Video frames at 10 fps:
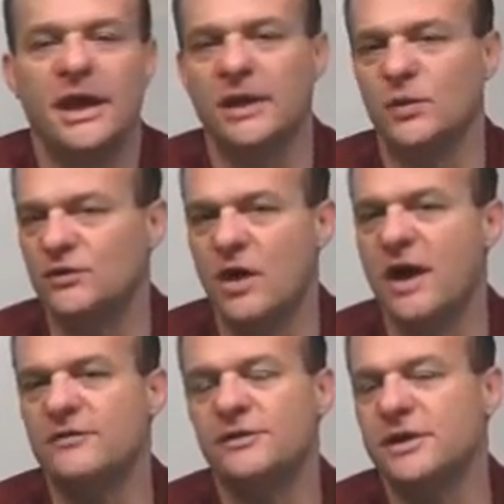and we
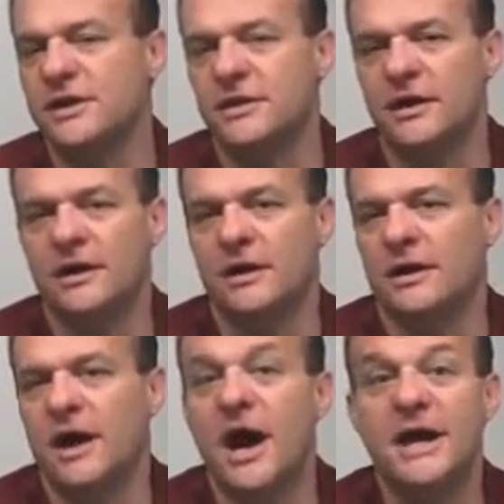drive underneath
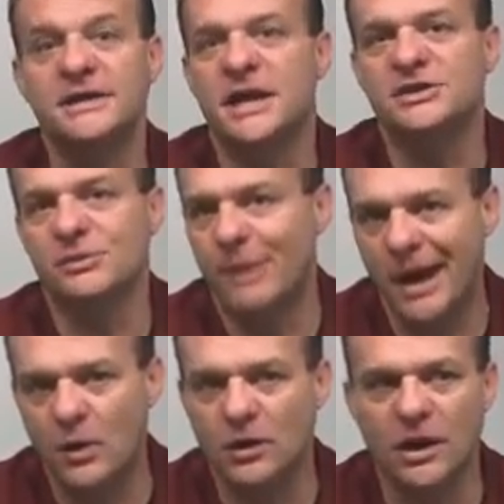a high tension
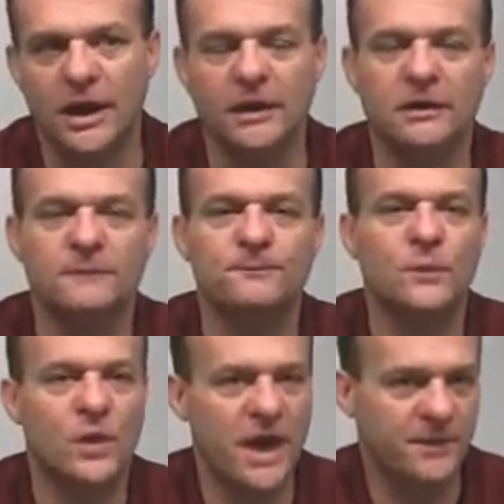power line.
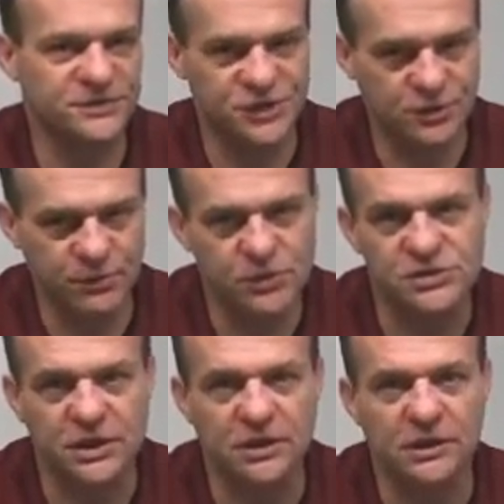What happens to your
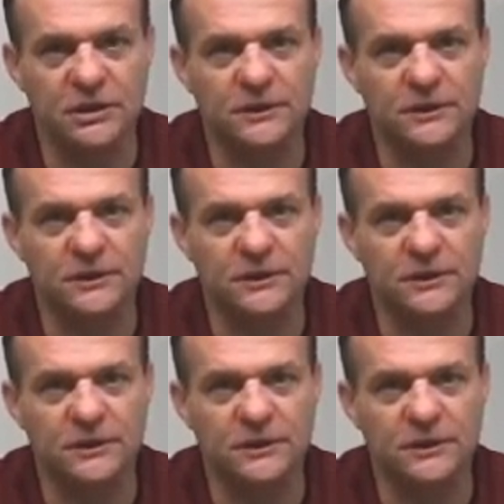music?